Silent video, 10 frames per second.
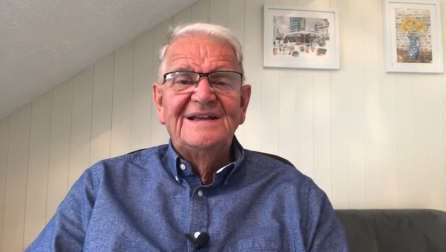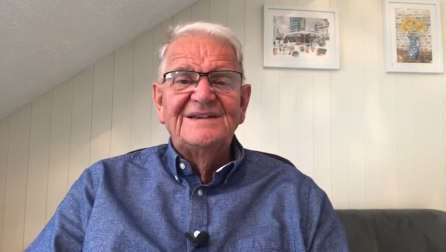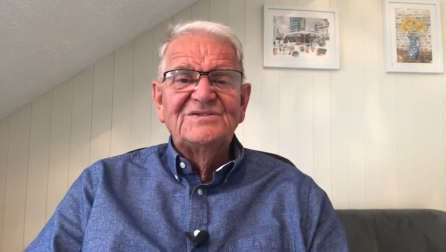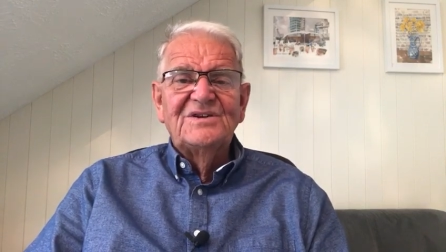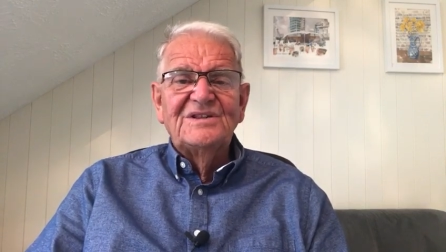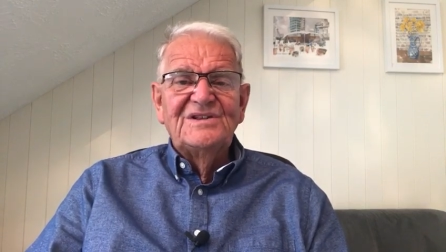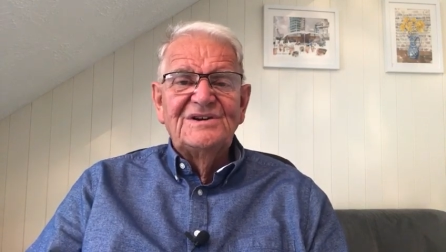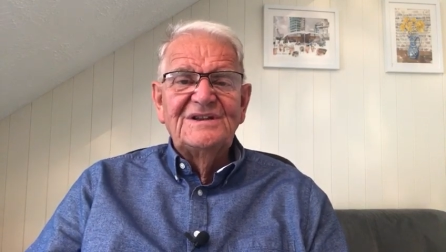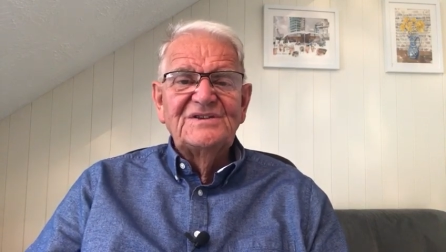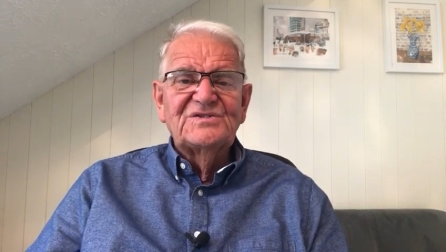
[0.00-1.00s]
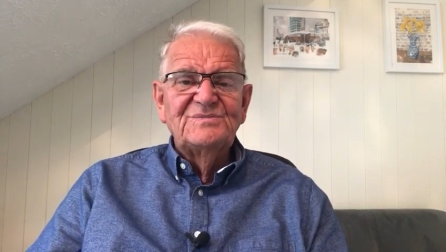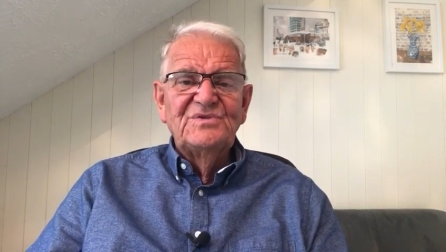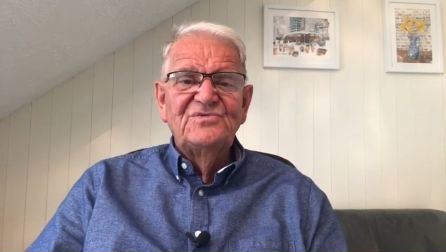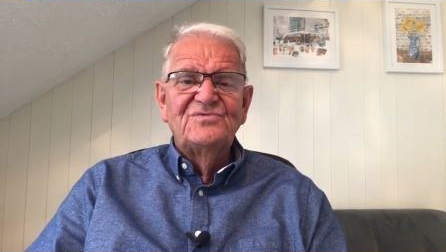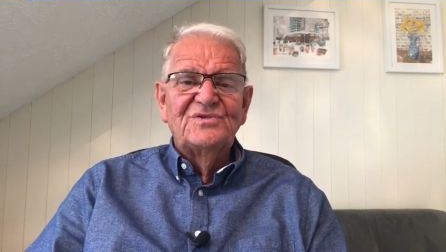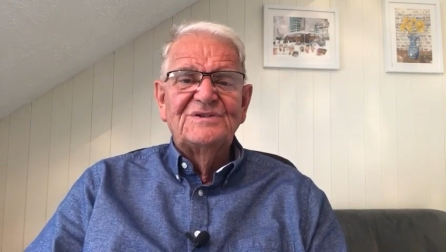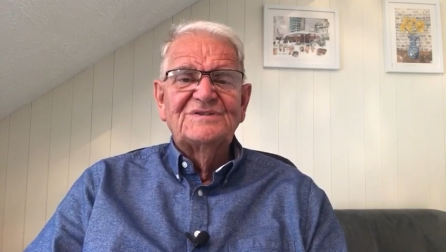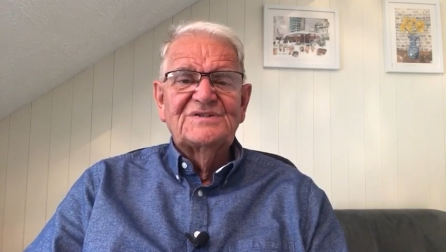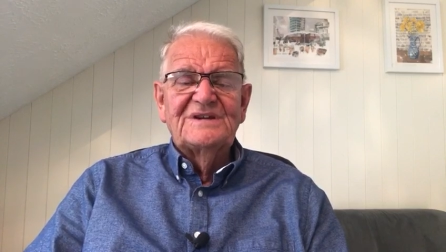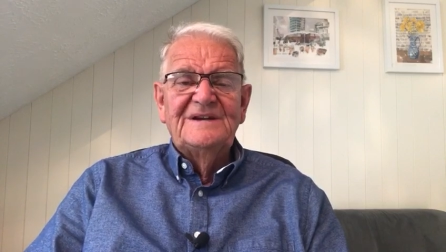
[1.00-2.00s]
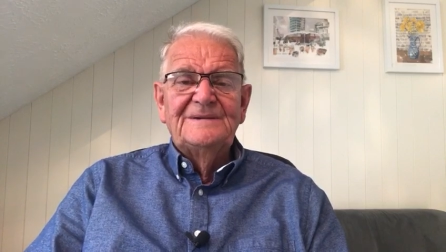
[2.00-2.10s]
It's not learning some new rules.